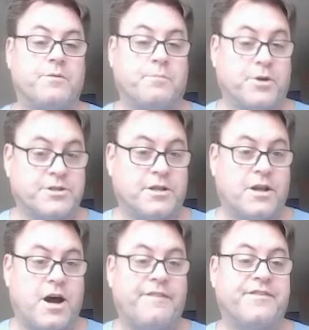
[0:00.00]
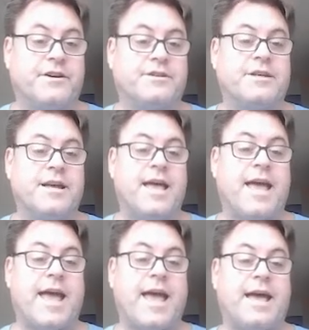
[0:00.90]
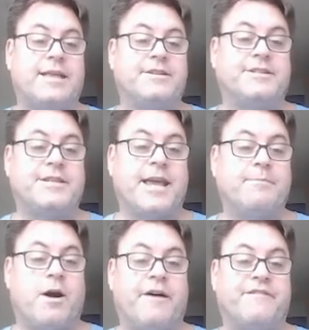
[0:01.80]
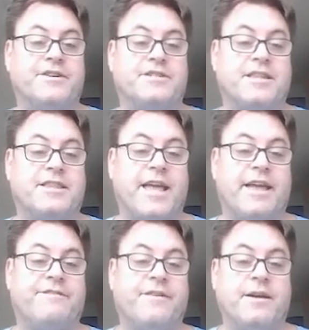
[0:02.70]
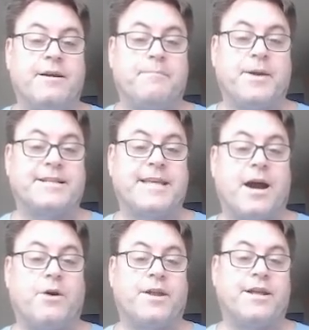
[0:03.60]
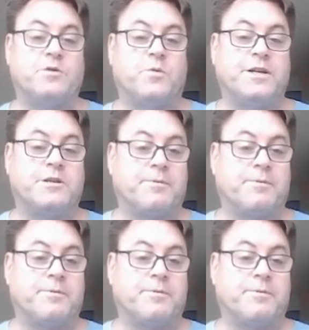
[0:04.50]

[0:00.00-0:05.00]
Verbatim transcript: personal offers and the same offers that they've picked out and tweaked to